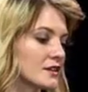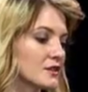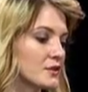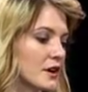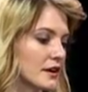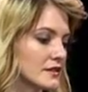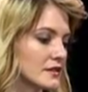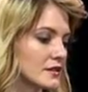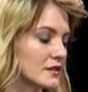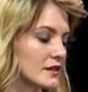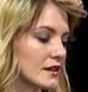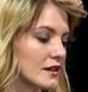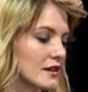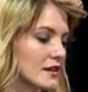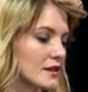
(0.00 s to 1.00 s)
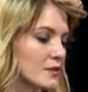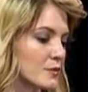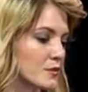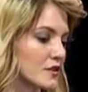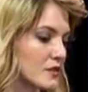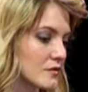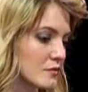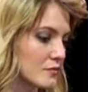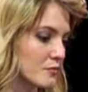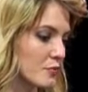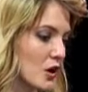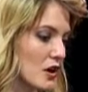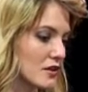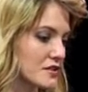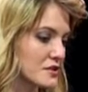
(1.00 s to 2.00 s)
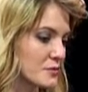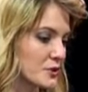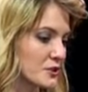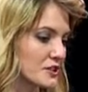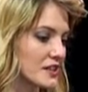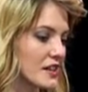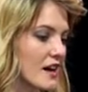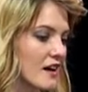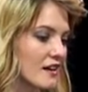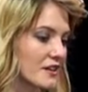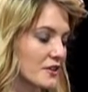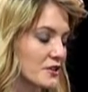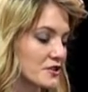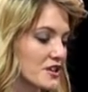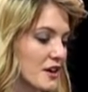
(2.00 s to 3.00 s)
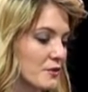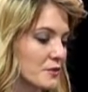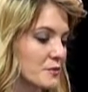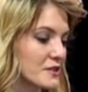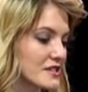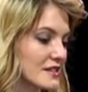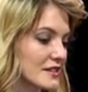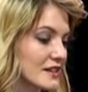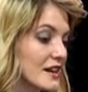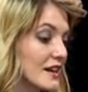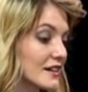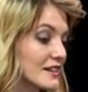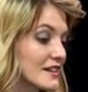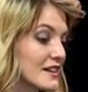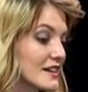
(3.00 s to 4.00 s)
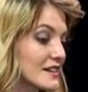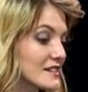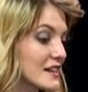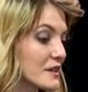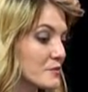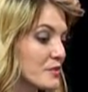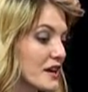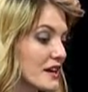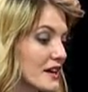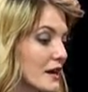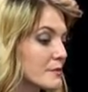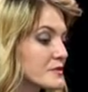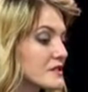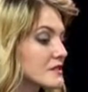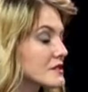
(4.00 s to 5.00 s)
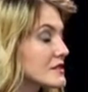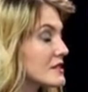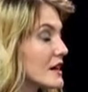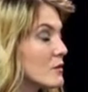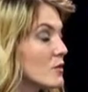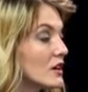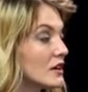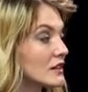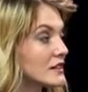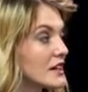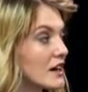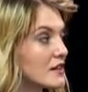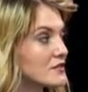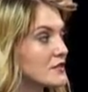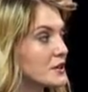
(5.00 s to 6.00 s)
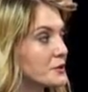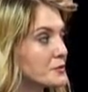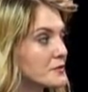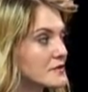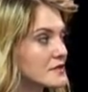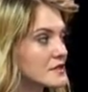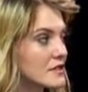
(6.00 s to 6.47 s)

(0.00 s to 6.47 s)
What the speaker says: stand corrected. Paul Smurden on our chat room has said Canada has had paid apps since day one on the iPhone.